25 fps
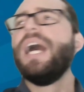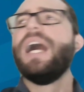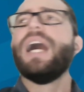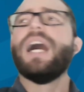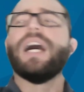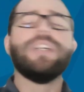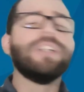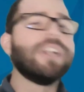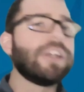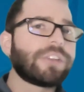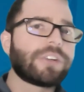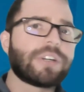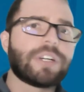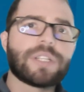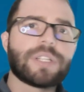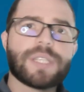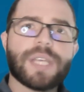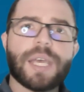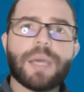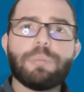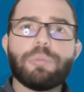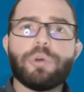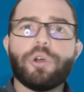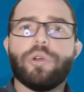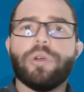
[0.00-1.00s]
Another
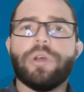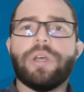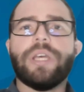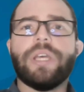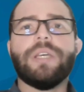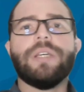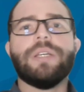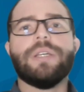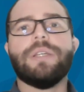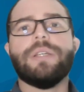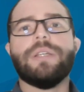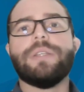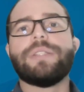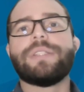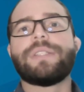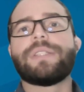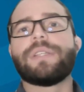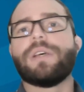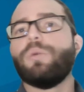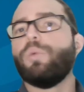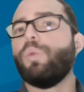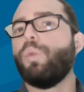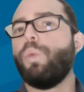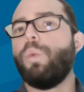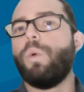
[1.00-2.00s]
example
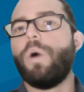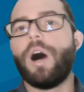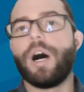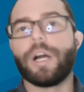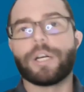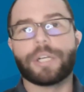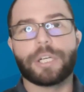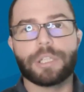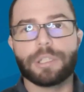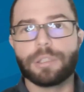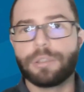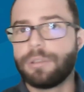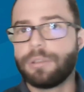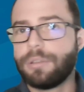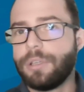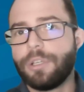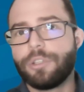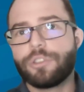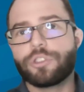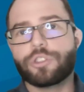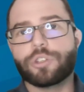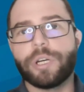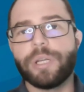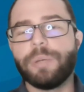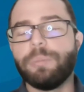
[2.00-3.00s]
is water
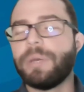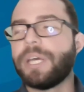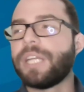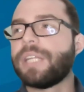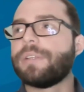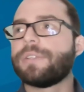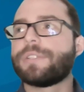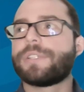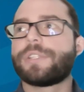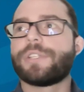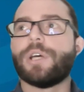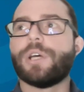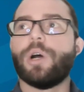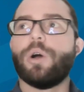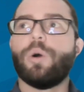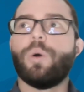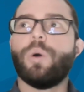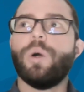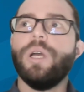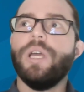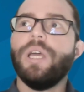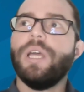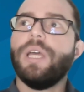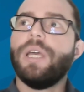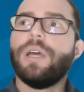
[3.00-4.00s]
treatment. So,